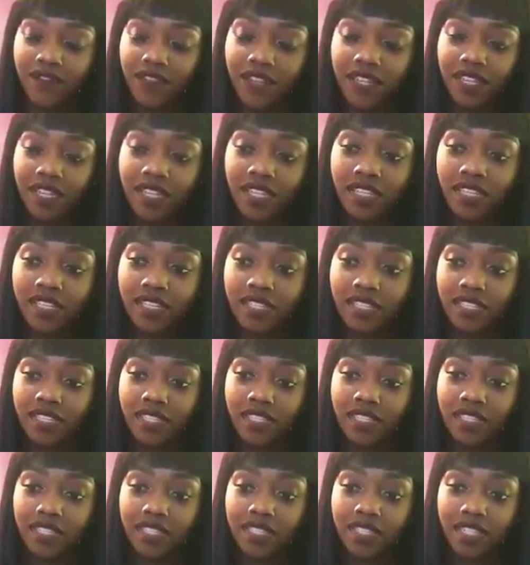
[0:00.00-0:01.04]
and
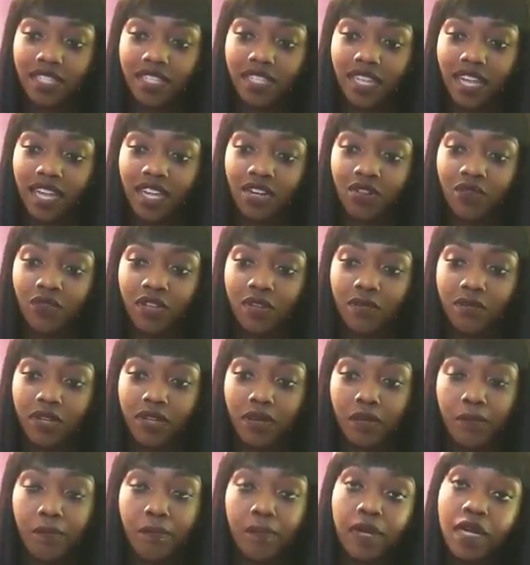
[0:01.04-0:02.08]
it's like I don't want to be
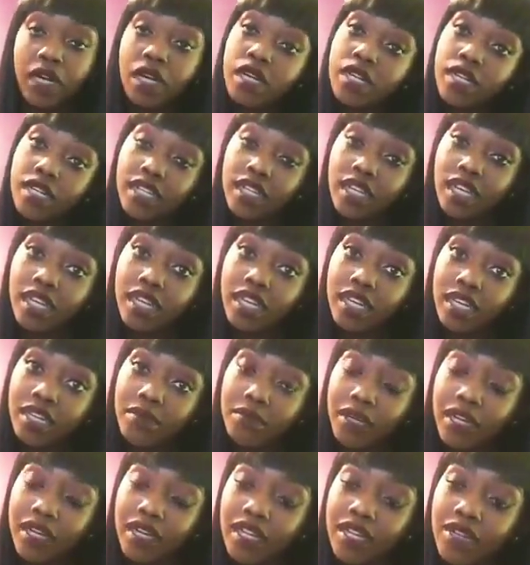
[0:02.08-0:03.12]
a burden on
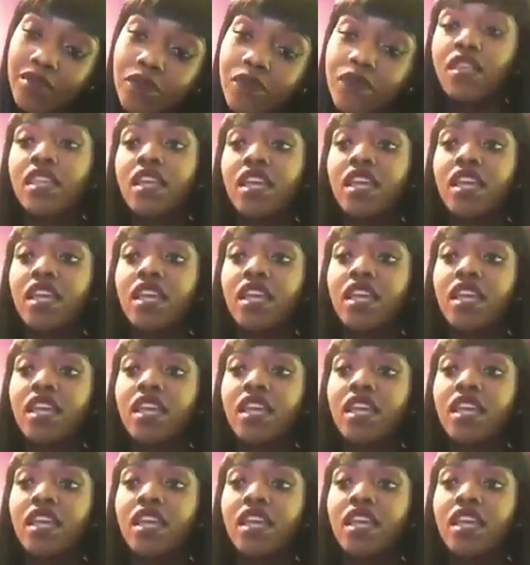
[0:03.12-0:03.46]
anybody.